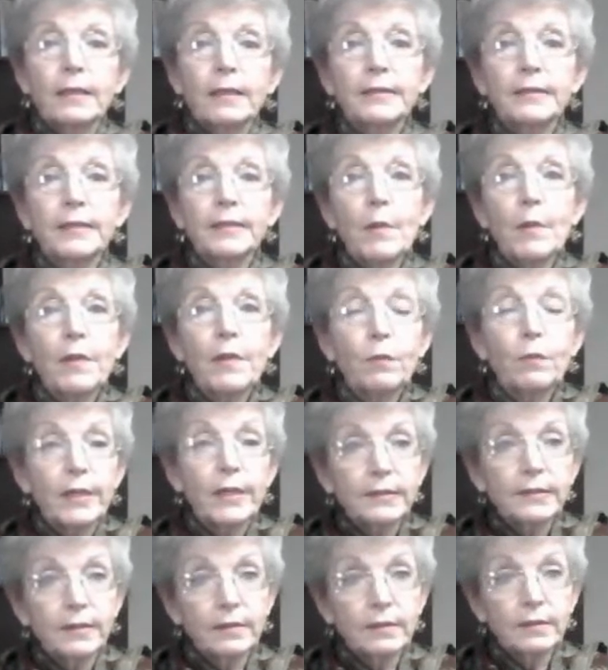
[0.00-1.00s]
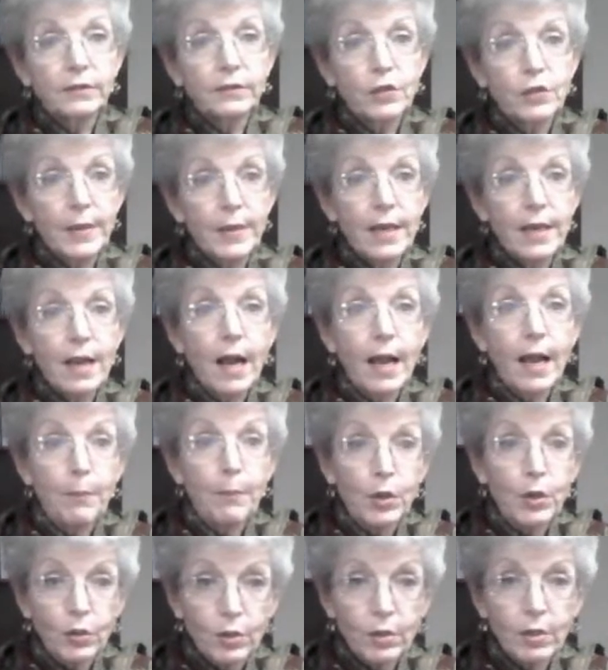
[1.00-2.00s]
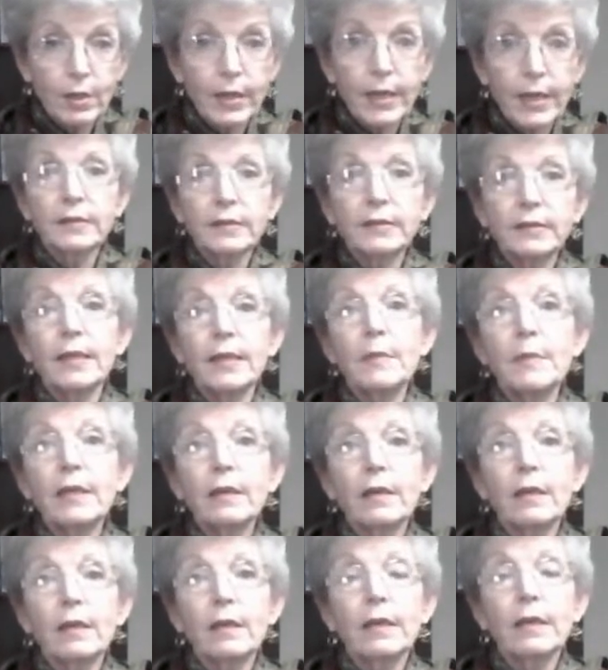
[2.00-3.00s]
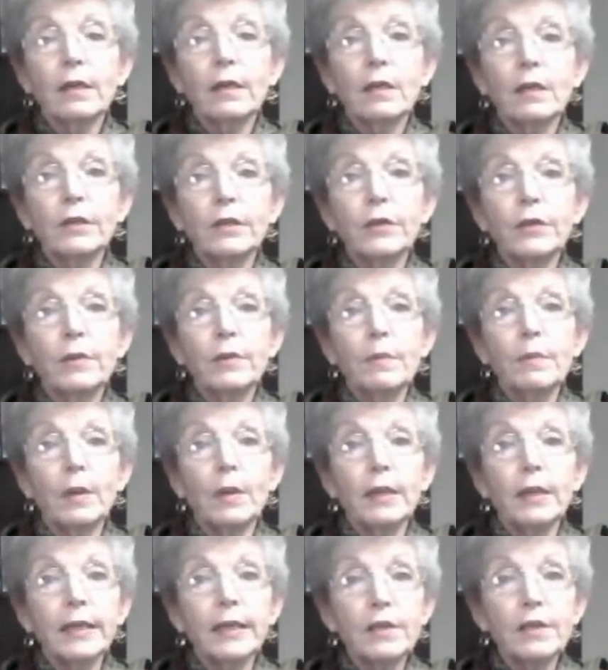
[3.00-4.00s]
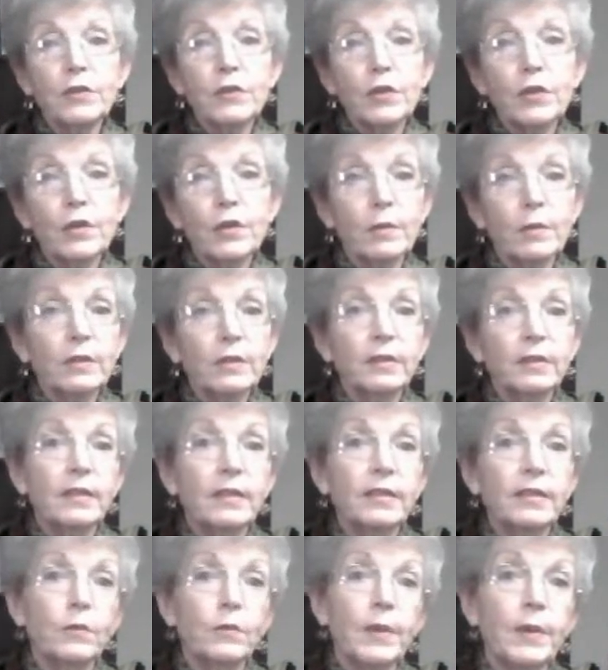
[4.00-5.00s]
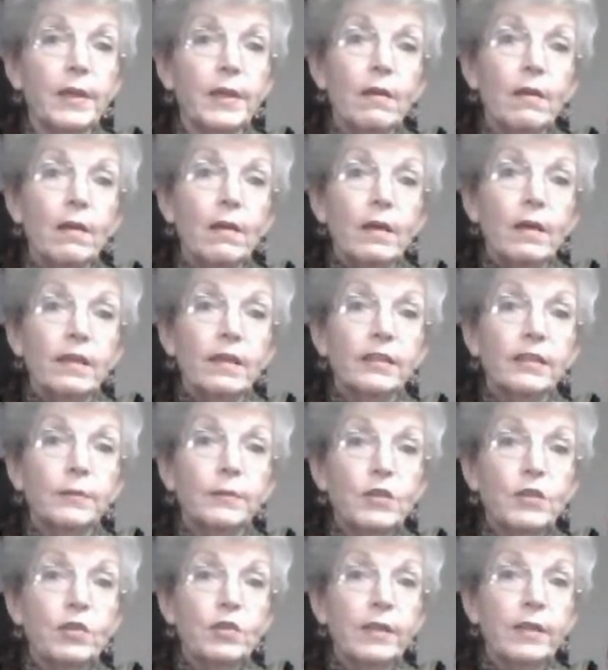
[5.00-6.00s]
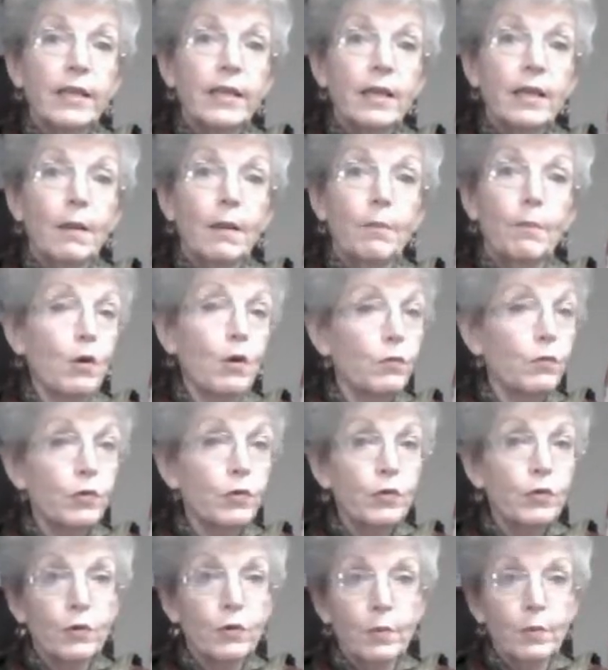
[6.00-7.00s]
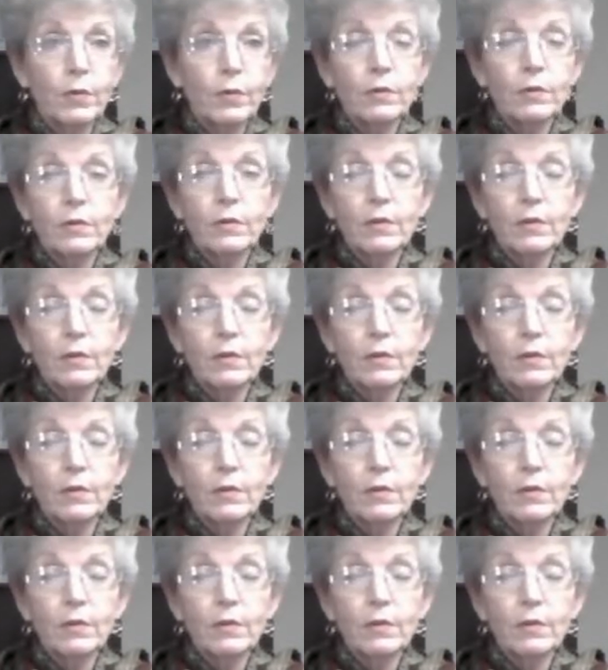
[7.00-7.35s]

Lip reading: Some of the reasons to be hypercalcemic include malignant tumors, and this would be especially a bone tumor